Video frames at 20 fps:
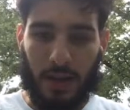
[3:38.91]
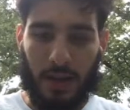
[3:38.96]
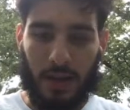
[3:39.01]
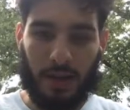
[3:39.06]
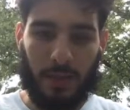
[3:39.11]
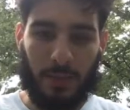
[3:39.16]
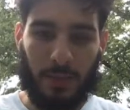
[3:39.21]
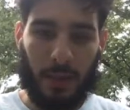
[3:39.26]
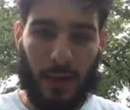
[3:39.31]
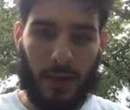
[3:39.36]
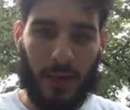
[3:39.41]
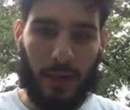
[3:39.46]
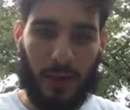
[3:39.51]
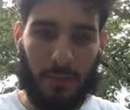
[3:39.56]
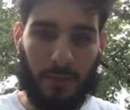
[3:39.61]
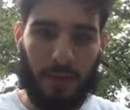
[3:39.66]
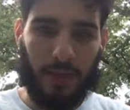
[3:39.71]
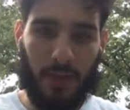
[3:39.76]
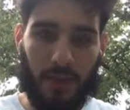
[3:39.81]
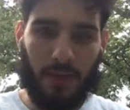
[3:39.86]
this
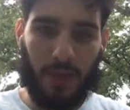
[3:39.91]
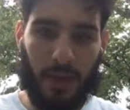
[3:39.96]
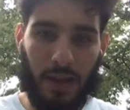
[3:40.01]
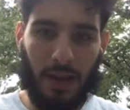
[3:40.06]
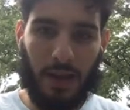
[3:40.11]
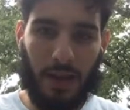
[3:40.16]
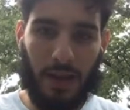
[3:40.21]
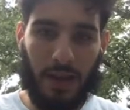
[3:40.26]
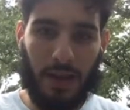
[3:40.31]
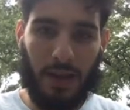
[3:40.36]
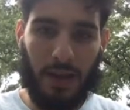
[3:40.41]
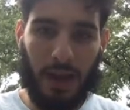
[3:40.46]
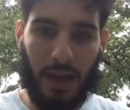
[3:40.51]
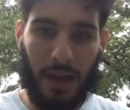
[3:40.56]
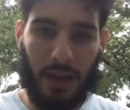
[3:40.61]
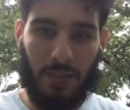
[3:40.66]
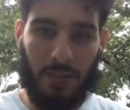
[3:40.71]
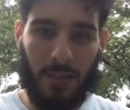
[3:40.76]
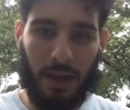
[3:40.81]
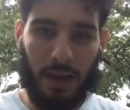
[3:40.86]
pickup? Do you think he
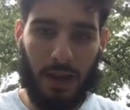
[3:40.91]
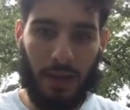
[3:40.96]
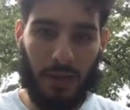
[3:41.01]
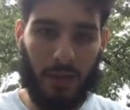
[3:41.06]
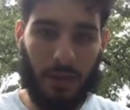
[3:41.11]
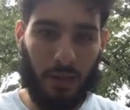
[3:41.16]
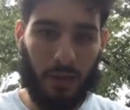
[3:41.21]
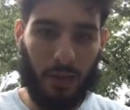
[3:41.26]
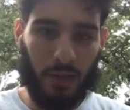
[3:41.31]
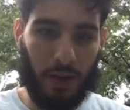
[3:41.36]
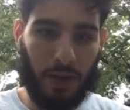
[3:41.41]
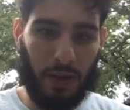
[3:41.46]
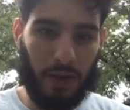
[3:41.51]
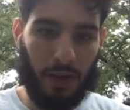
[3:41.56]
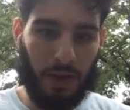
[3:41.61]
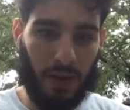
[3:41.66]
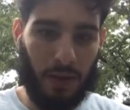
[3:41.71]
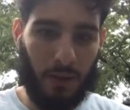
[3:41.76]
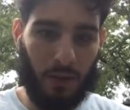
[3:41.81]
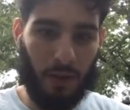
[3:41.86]
can become the
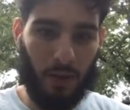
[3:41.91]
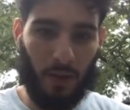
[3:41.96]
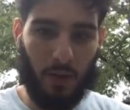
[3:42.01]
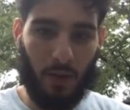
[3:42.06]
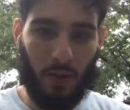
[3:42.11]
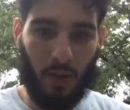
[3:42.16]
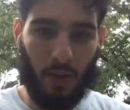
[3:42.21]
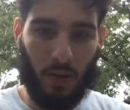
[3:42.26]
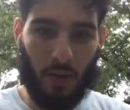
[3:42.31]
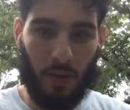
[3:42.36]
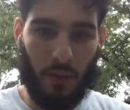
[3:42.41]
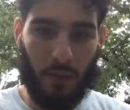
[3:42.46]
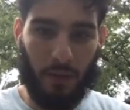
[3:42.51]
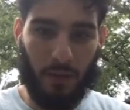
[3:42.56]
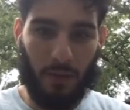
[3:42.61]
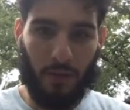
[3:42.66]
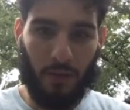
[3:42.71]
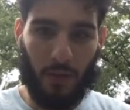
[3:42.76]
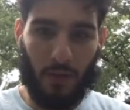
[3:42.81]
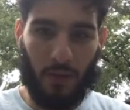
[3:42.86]
player that we're all
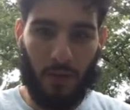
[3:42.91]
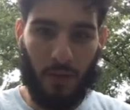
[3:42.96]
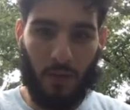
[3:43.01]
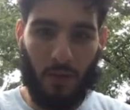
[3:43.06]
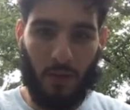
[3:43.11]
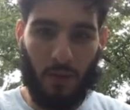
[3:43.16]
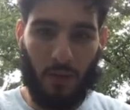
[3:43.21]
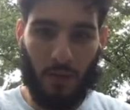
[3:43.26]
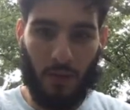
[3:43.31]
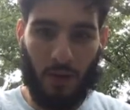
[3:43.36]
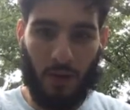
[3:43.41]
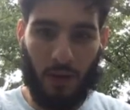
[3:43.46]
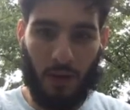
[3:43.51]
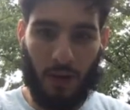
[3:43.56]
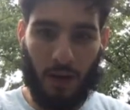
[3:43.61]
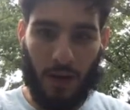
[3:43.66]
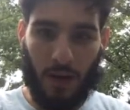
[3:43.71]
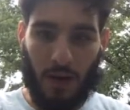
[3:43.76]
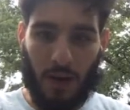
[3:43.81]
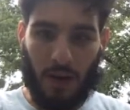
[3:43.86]
hoping for,
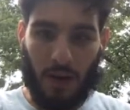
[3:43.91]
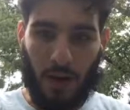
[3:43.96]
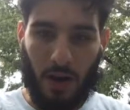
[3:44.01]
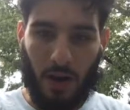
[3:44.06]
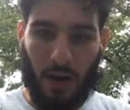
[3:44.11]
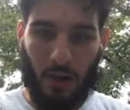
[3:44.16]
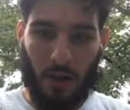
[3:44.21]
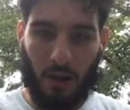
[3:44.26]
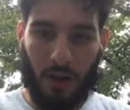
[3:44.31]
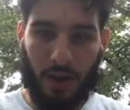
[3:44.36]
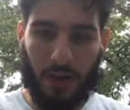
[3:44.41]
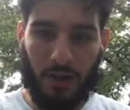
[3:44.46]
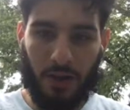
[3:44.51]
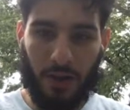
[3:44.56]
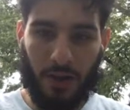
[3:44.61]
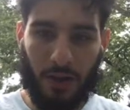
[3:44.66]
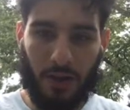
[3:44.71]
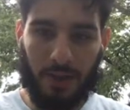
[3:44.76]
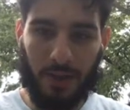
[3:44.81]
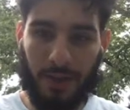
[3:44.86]
or are we
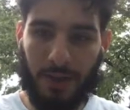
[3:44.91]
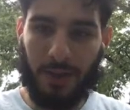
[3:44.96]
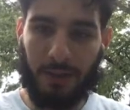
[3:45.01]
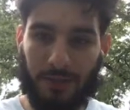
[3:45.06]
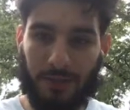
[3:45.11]
just